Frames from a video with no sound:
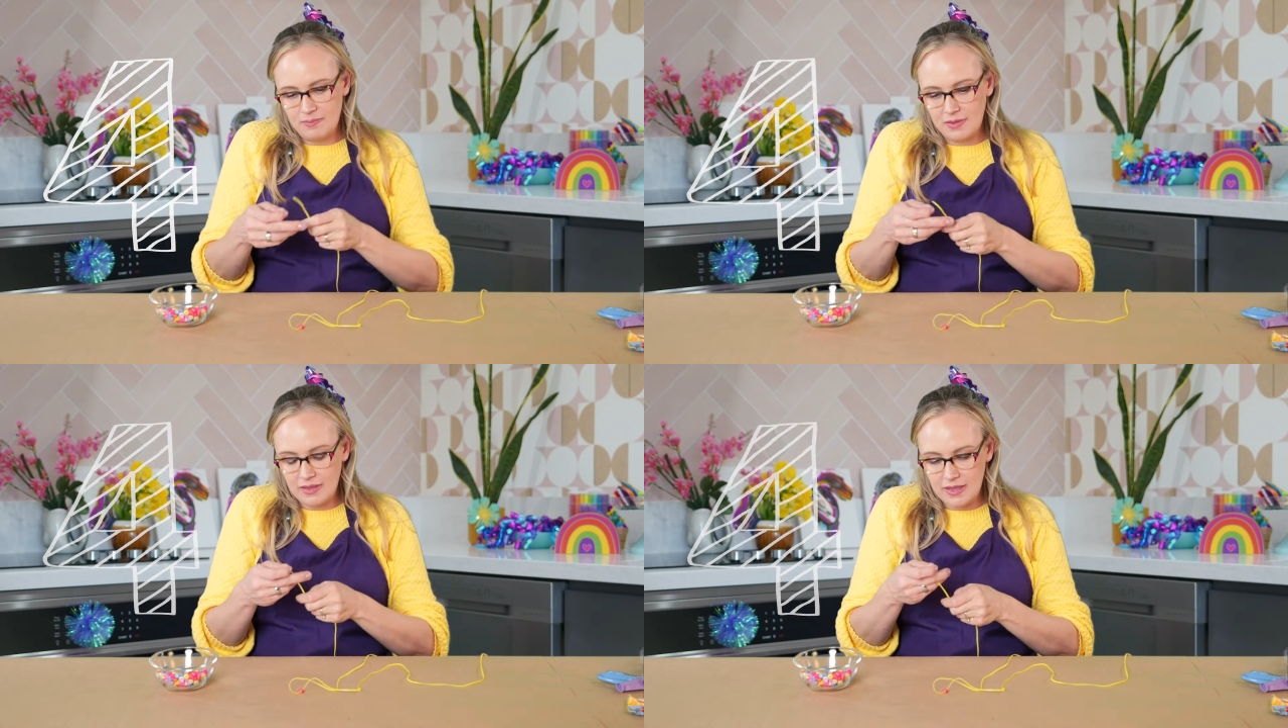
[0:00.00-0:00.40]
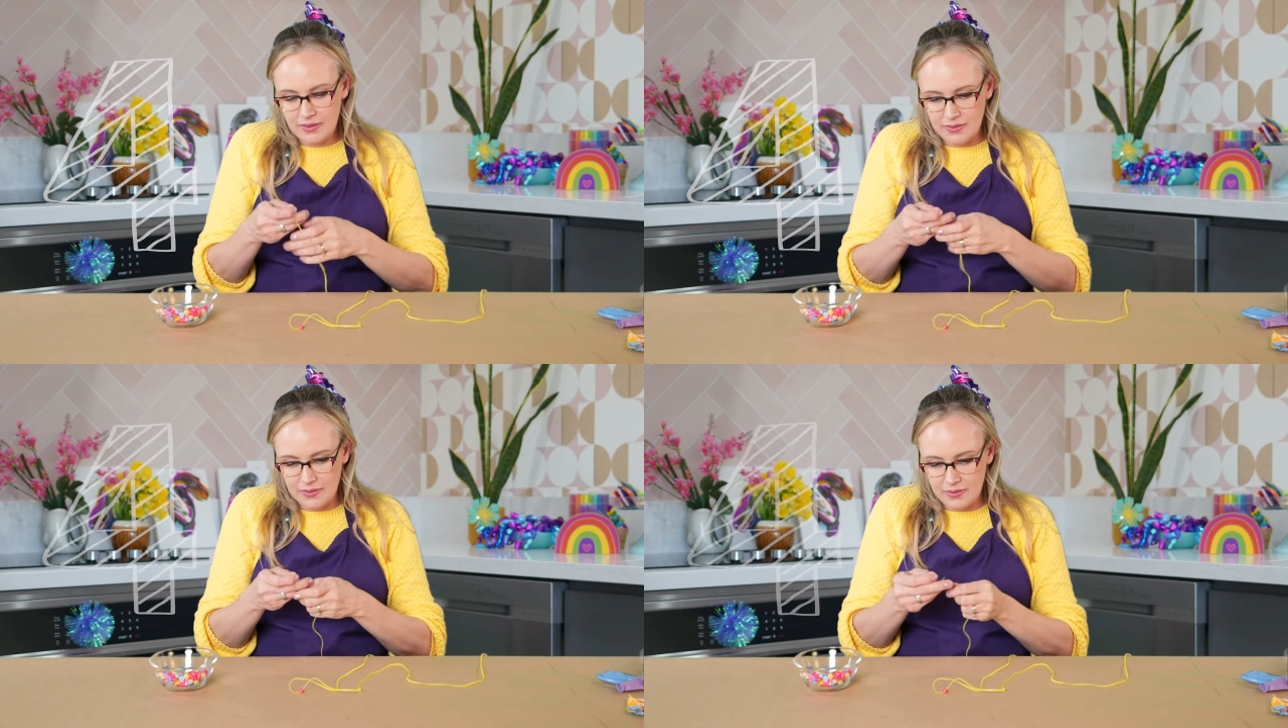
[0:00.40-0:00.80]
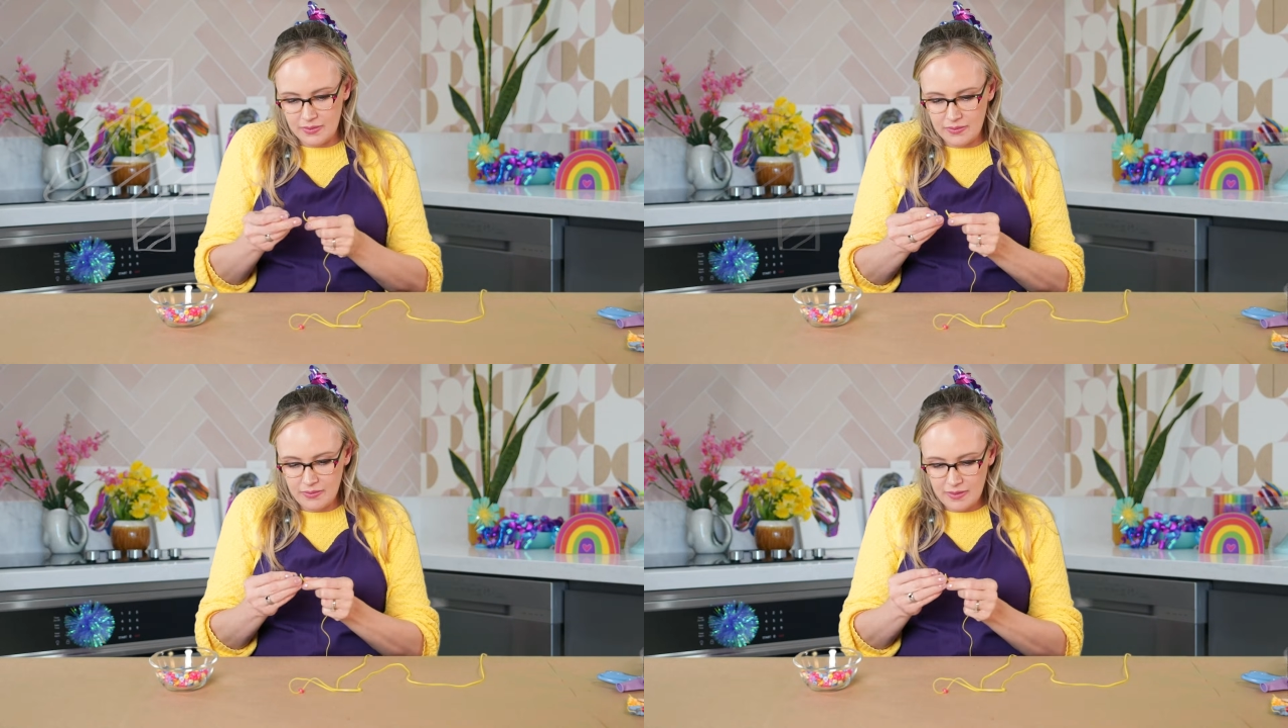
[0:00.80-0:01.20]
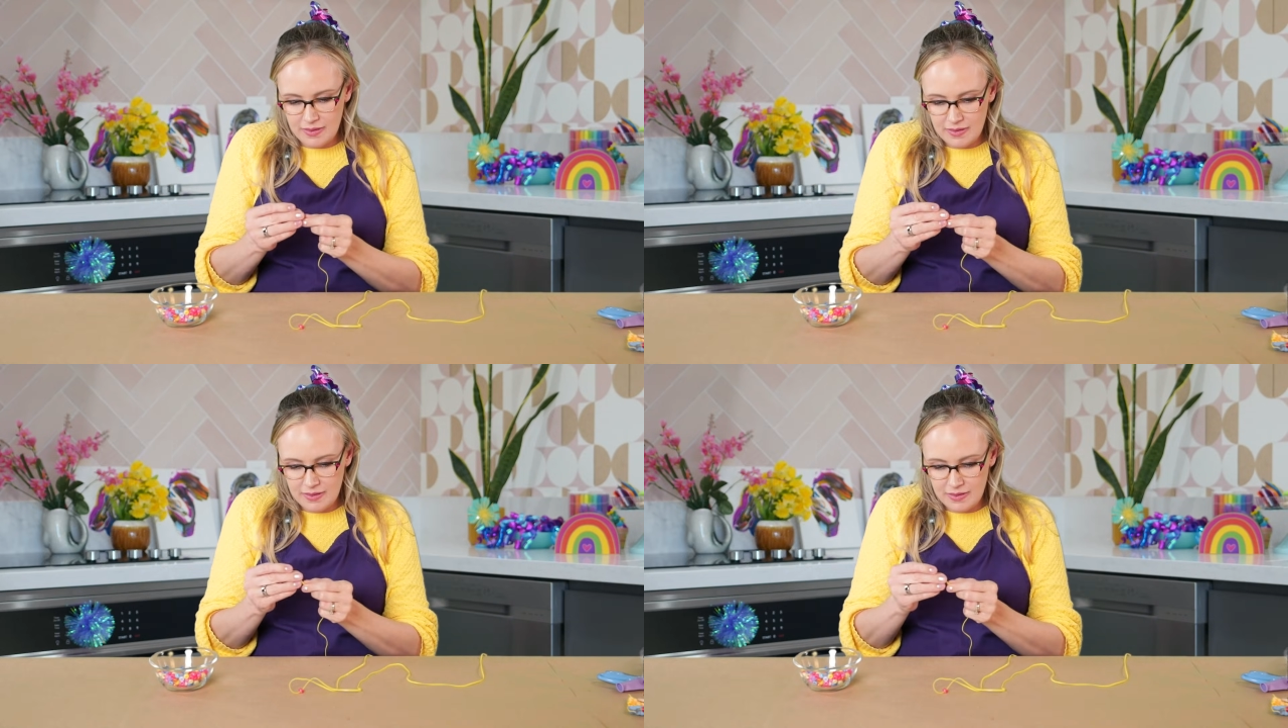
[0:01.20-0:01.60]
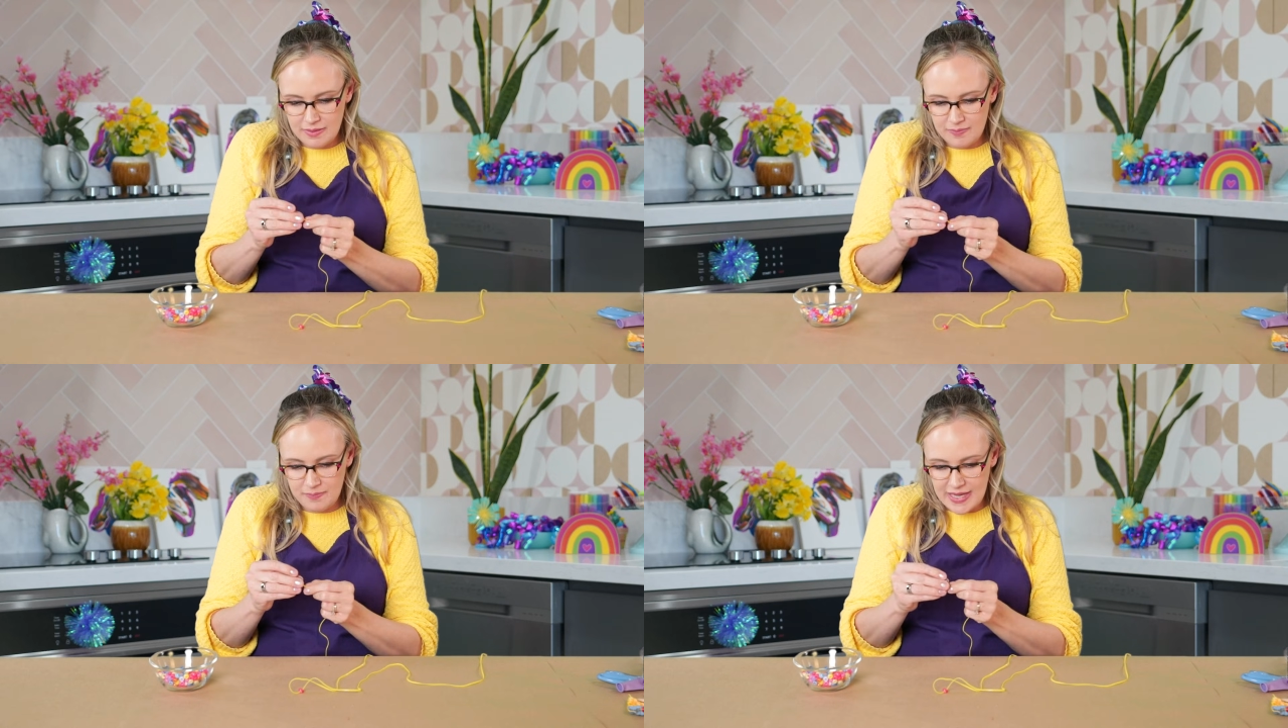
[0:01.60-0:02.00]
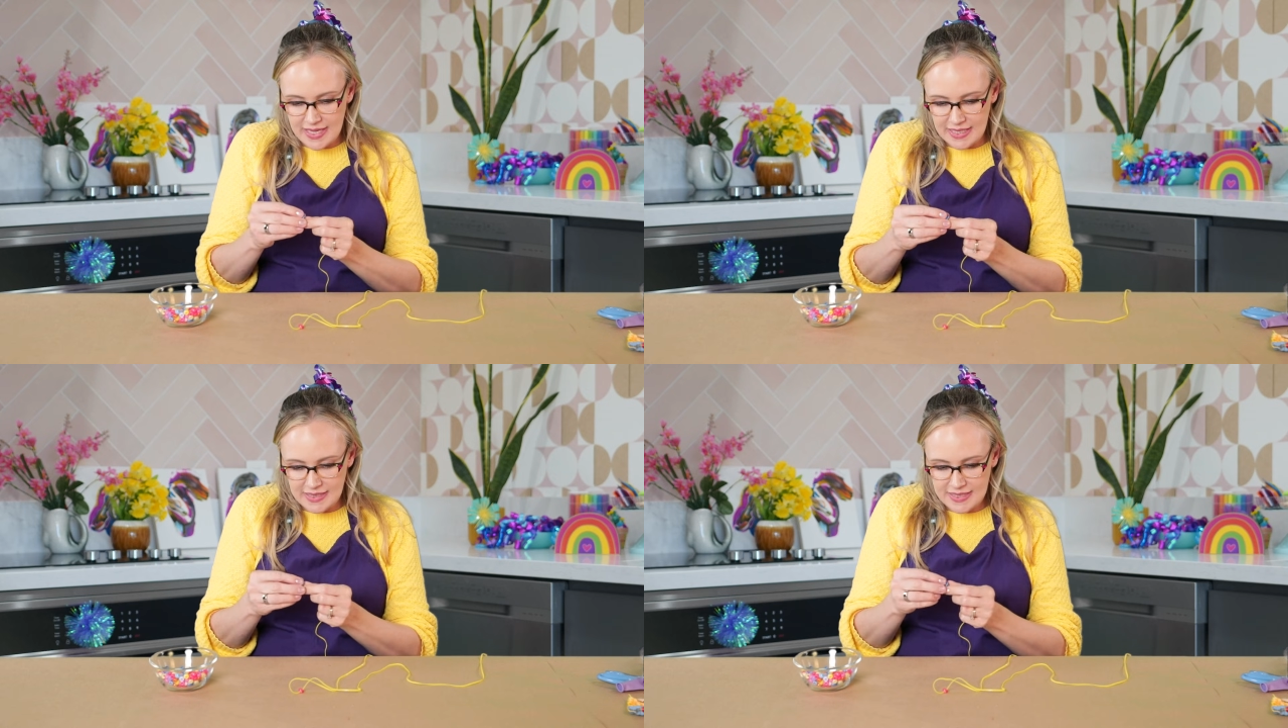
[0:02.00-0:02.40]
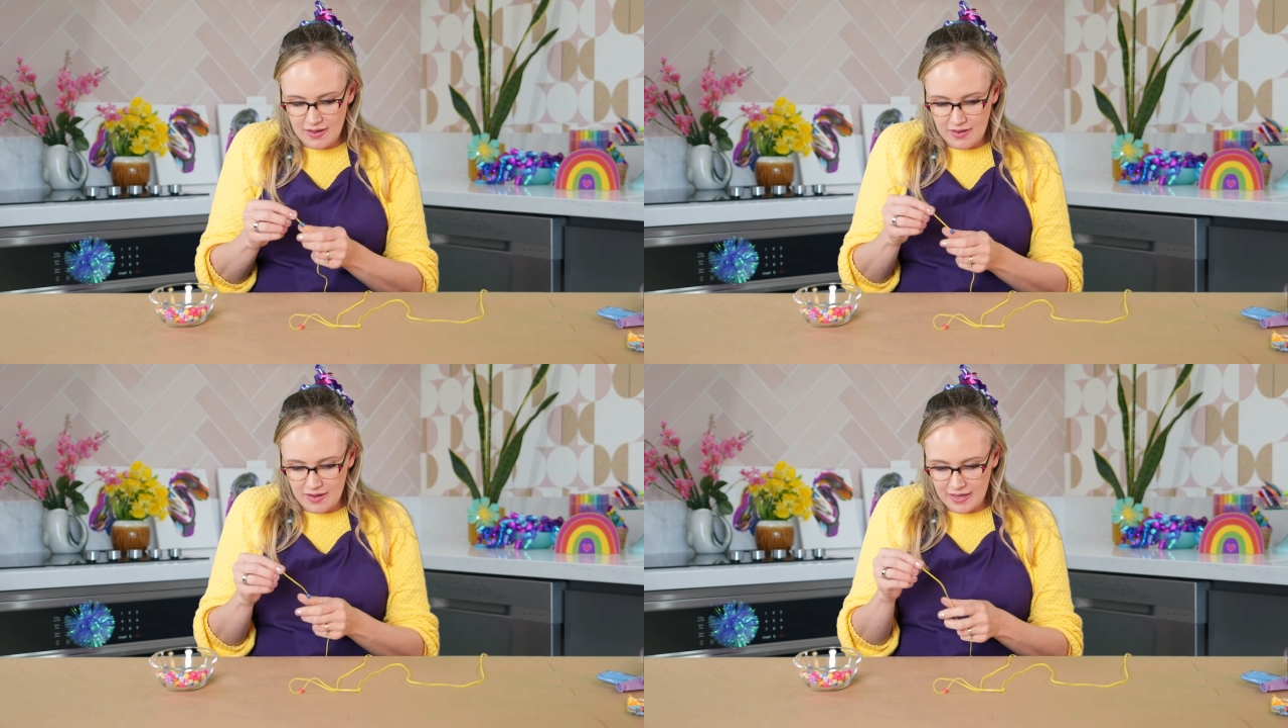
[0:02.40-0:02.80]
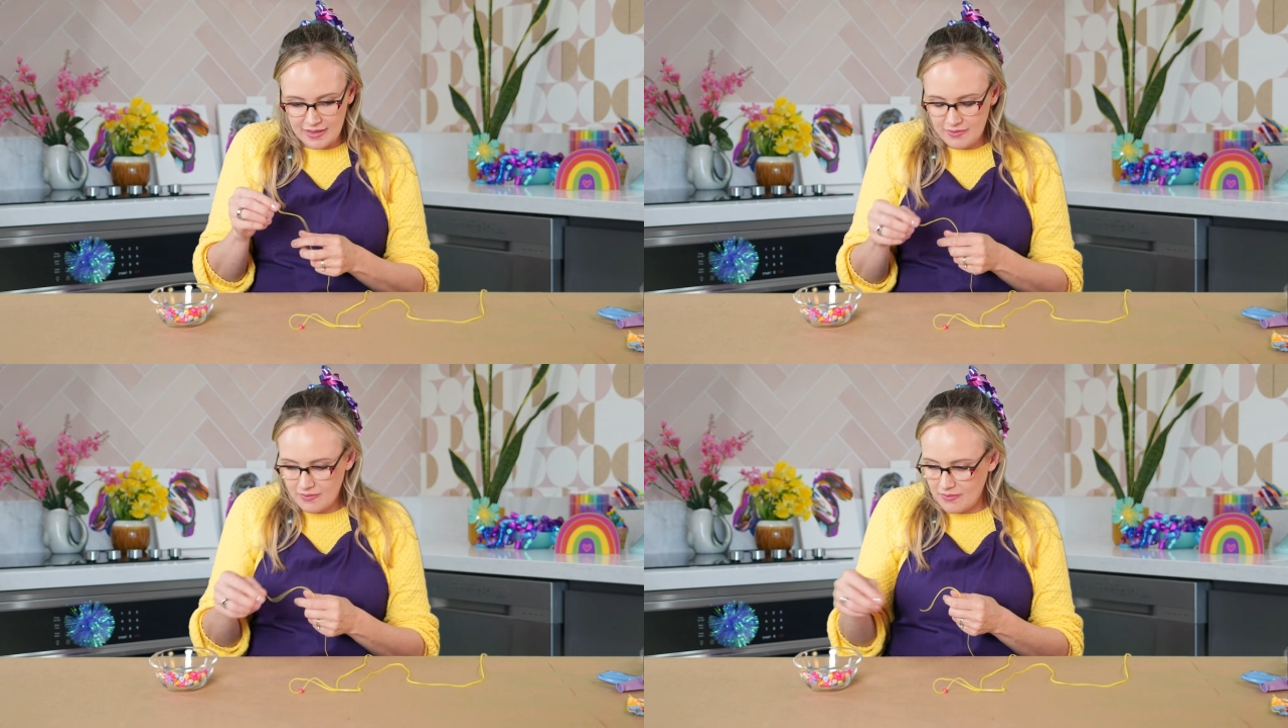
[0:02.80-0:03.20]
blue beads on